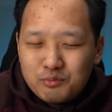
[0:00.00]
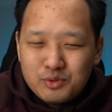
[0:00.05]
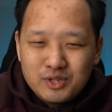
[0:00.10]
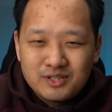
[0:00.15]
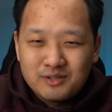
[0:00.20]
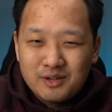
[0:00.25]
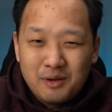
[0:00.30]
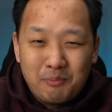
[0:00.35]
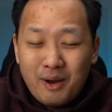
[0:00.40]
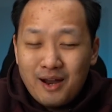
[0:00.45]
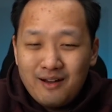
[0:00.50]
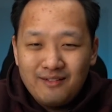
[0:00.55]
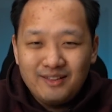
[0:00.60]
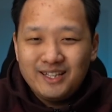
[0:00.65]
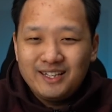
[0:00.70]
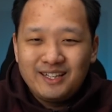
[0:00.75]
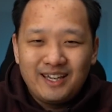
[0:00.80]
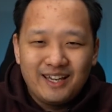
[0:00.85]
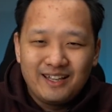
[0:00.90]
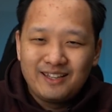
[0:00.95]
which
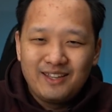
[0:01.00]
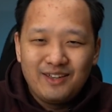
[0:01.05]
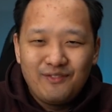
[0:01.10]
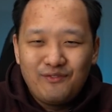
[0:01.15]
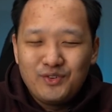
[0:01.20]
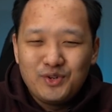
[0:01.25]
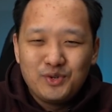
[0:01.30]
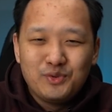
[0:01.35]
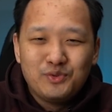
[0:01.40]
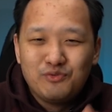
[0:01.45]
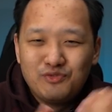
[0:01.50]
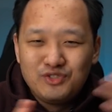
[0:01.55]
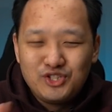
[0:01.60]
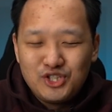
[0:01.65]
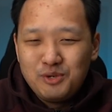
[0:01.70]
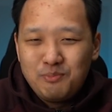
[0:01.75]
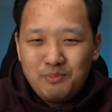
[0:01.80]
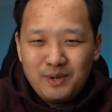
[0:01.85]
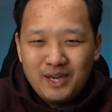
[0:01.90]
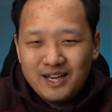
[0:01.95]
apparently can give you
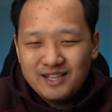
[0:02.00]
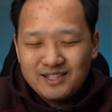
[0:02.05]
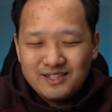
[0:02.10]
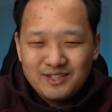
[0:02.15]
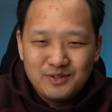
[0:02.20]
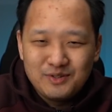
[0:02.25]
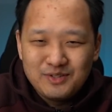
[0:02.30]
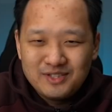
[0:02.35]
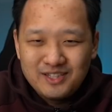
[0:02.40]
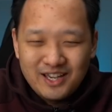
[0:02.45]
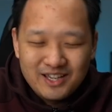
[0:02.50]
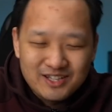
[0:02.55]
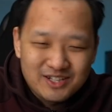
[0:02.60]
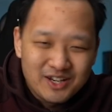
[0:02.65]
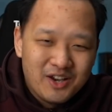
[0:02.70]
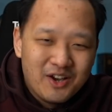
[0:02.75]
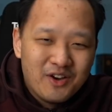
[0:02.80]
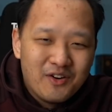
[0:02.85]
GPS usage